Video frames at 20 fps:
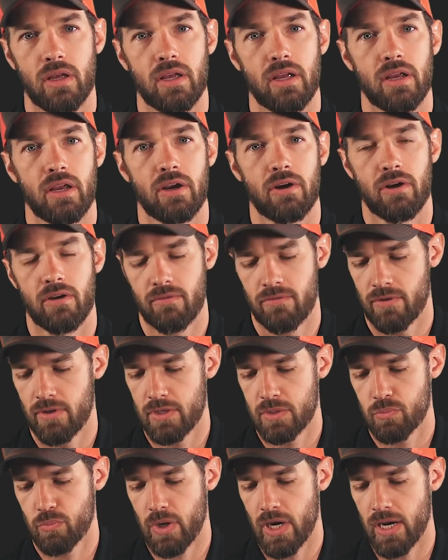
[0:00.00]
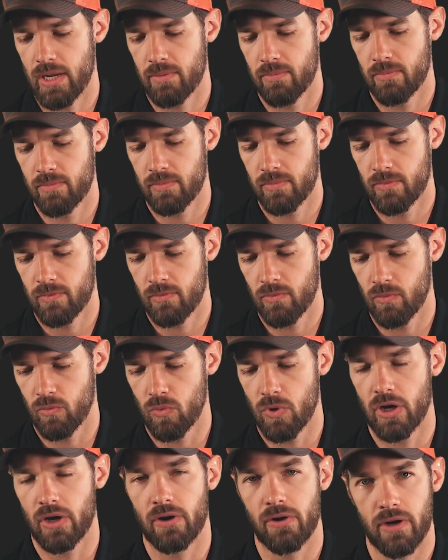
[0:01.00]
area for this pipe, the
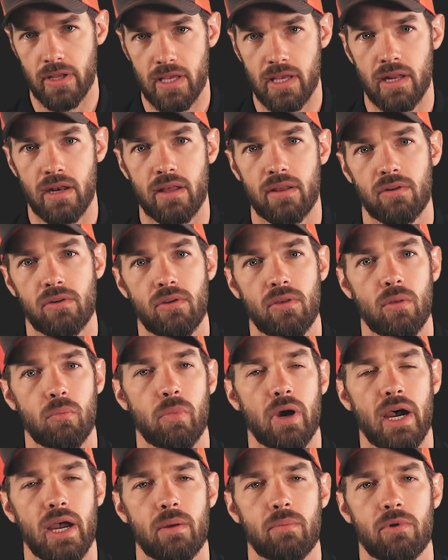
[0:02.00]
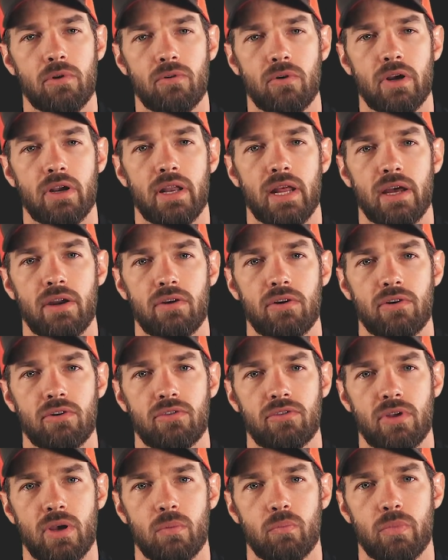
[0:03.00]
water to get into the pipe and run down to your
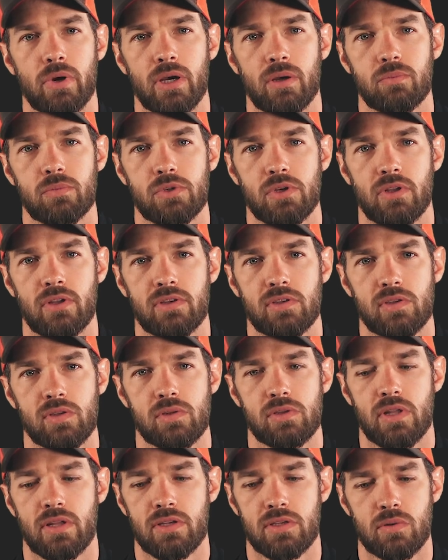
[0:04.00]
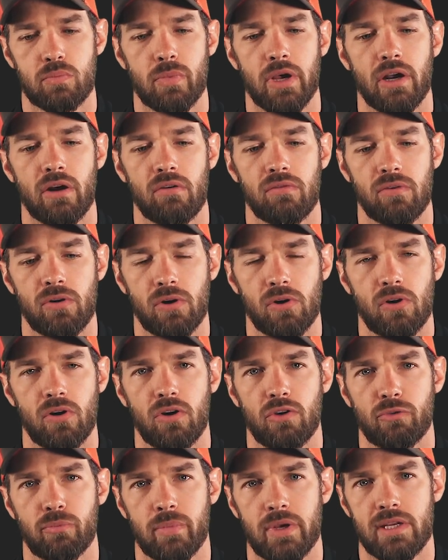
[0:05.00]
sump pump. So this is better for
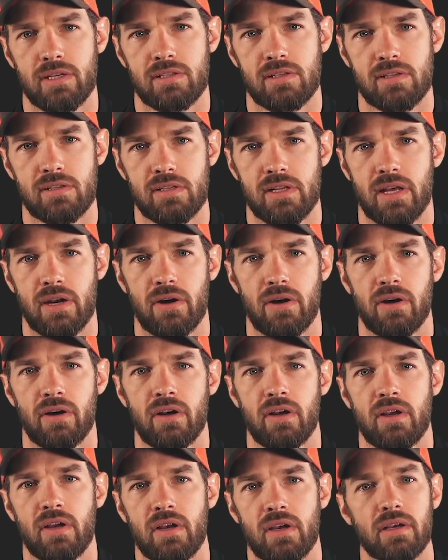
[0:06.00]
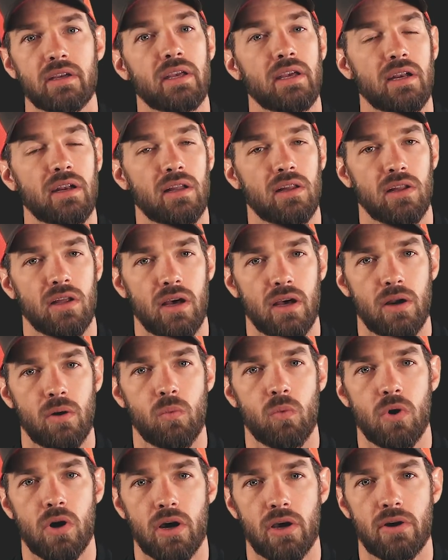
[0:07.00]
crawl spaces that are getting a lot of
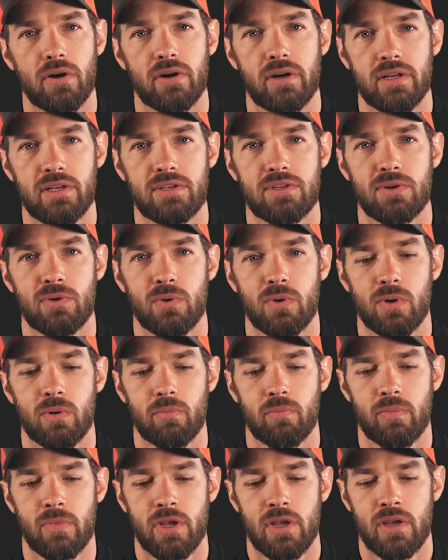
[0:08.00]
water into them,